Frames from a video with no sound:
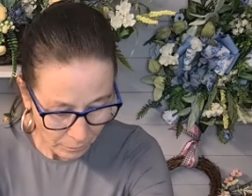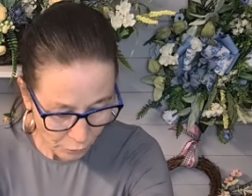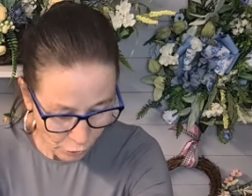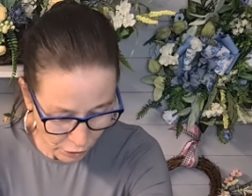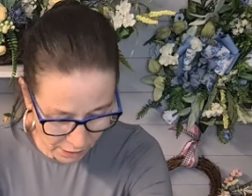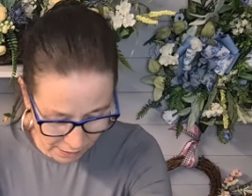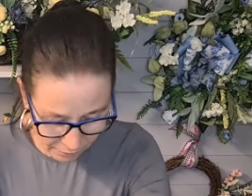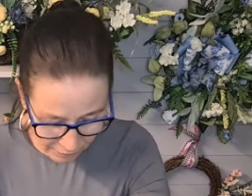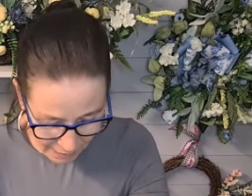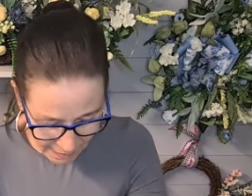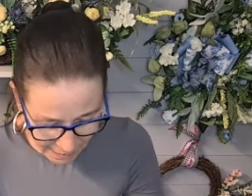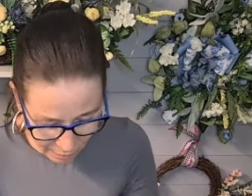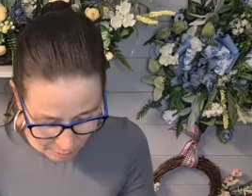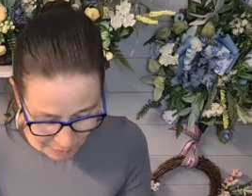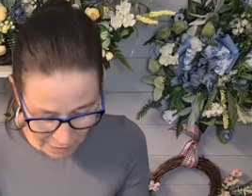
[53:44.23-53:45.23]
Just give a
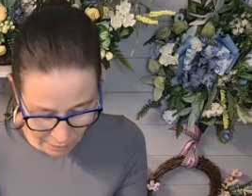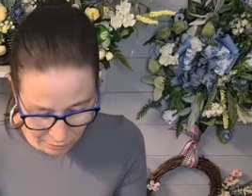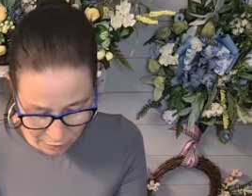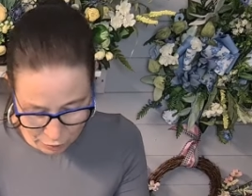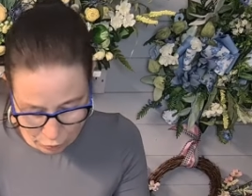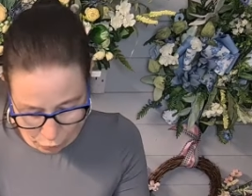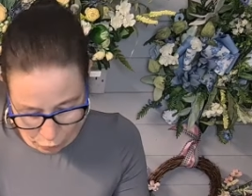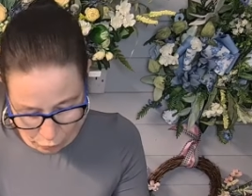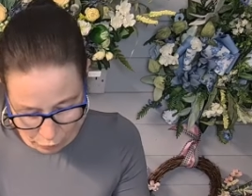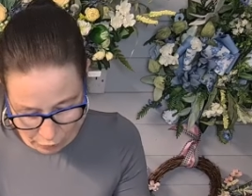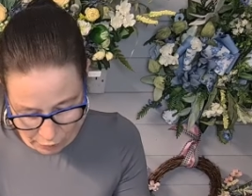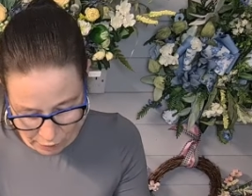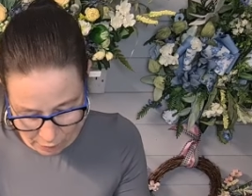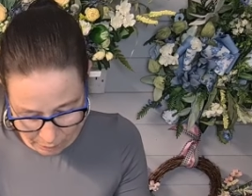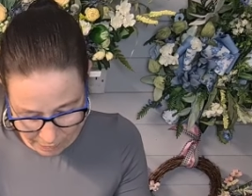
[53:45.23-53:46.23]
little bit of a tug
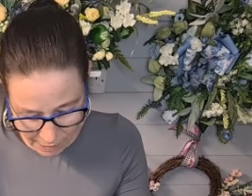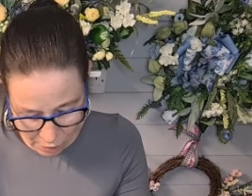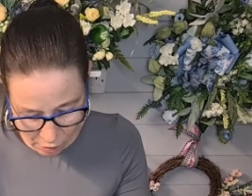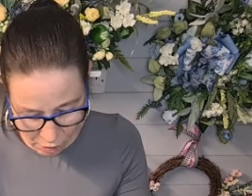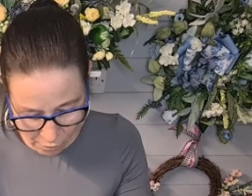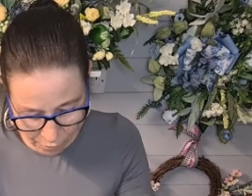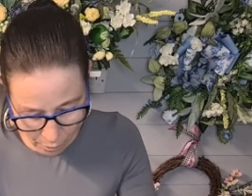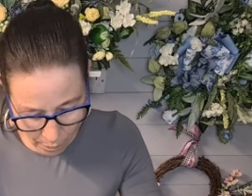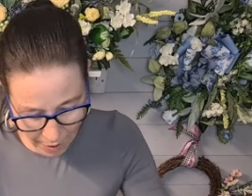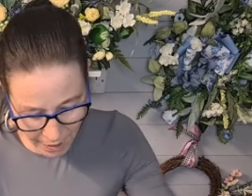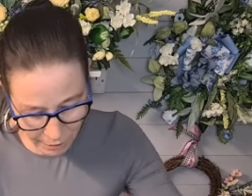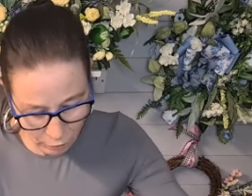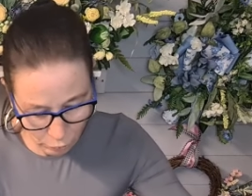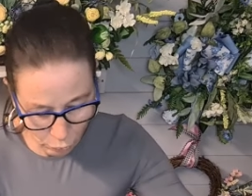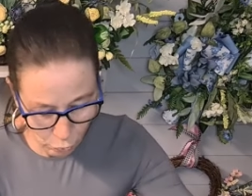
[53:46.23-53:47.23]
so it's
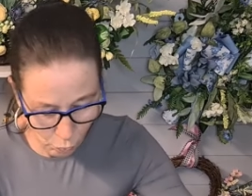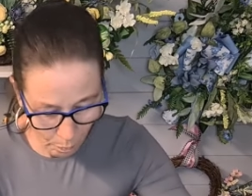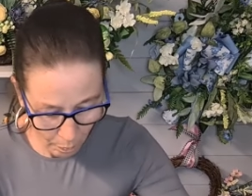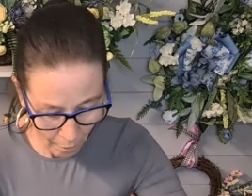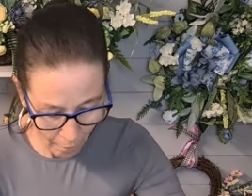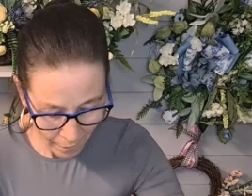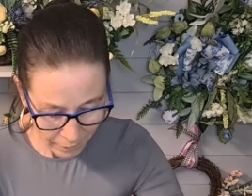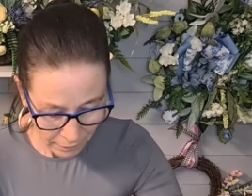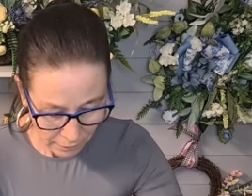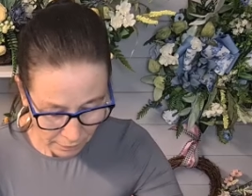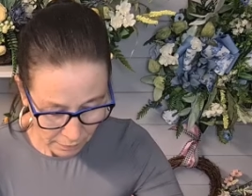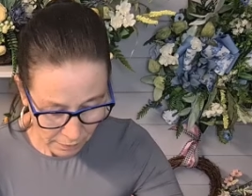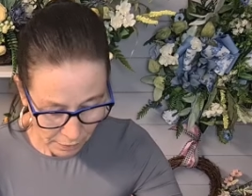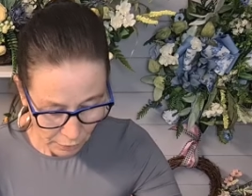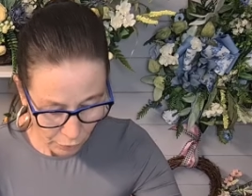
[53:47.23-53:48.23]
halfway up
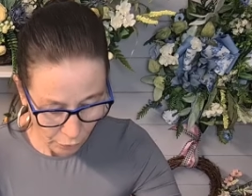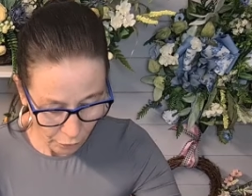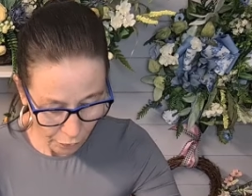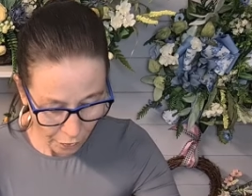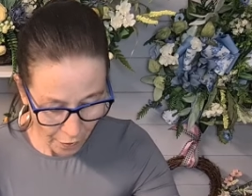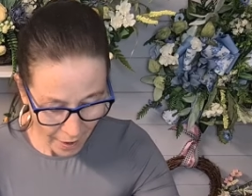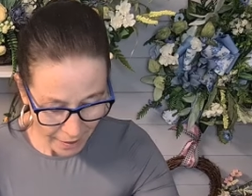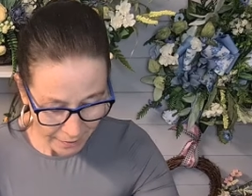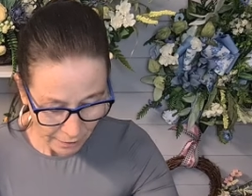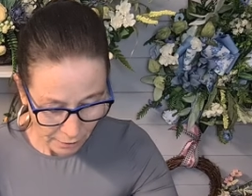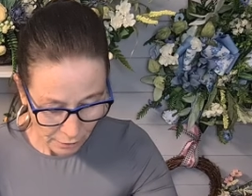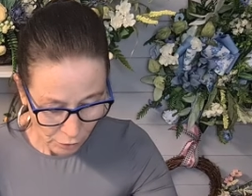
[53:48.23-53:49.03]
your thing.